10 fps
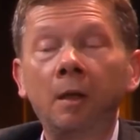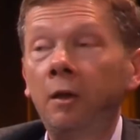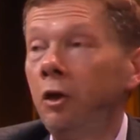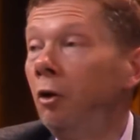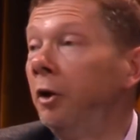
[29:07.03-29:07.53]

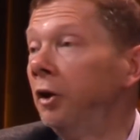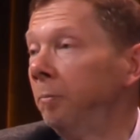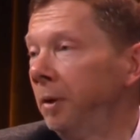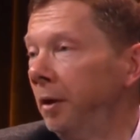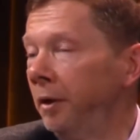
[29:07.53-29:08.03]
your
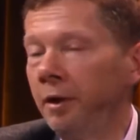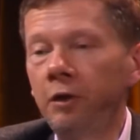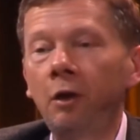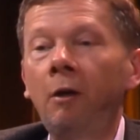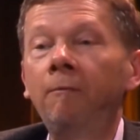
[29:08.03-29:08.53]
experience
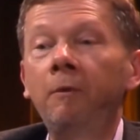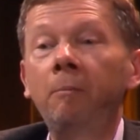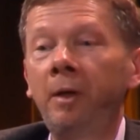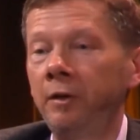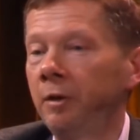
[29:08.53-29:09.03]
of the
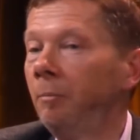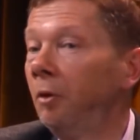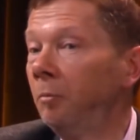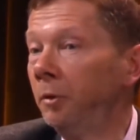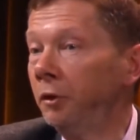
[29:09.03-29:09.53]
present
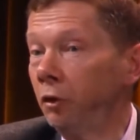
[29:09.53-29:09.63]
moment,